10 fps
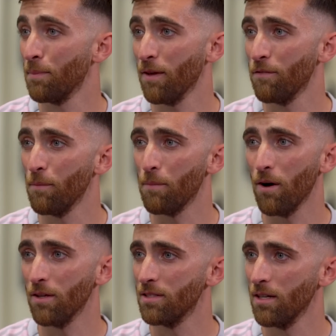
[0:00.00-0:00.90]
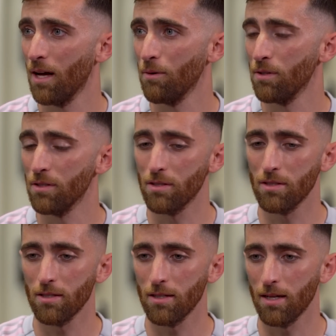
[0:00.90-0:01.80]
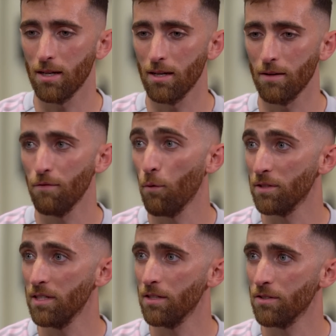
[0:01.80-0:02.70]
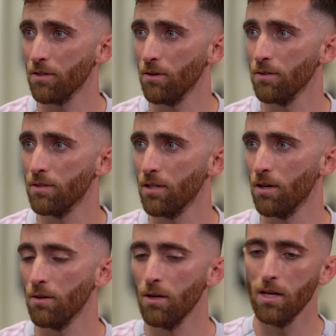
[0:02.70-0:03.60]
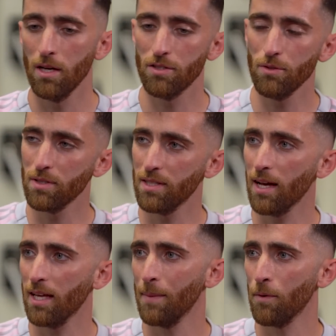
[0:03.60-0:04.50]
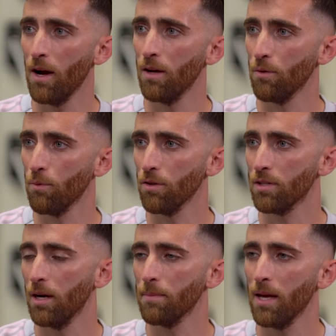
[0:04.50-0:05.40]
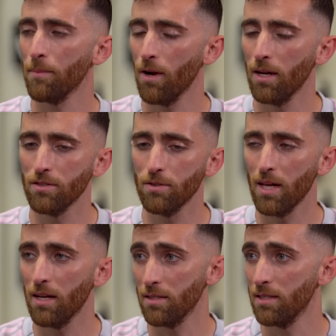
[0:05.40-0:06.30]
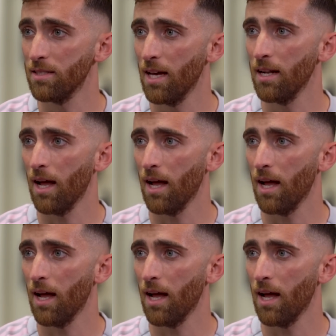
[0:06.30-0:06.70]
play football until I was 14 years old. So as soon as that came around, the World Cup came around in 2010,